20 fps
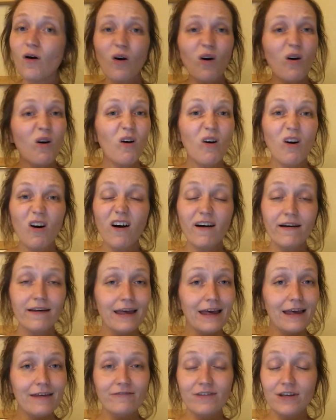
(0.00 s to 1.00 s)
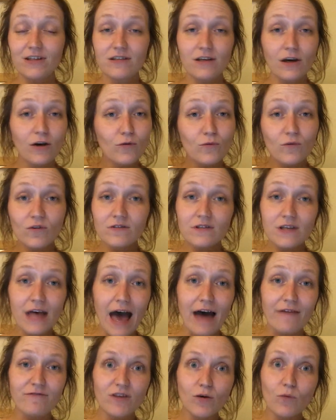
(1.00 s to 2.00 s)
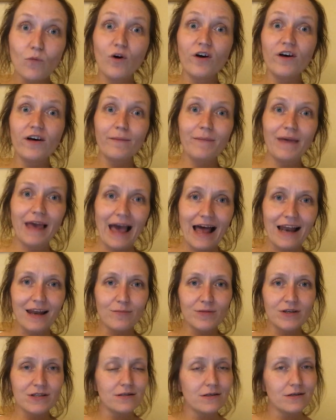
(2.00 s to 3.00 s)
Or if you don't want to have the wormy element